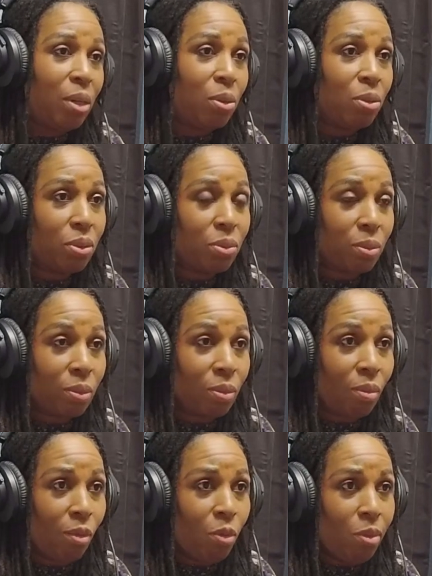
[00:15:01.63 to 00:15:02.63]
No,
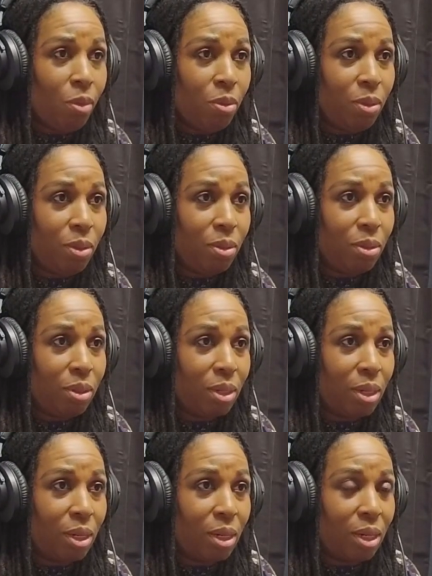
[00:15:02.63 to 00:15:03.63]
you don't. You
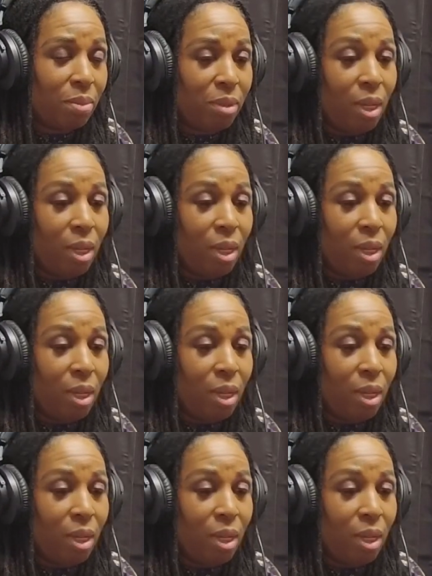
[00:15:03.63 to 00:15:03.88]
lose weight.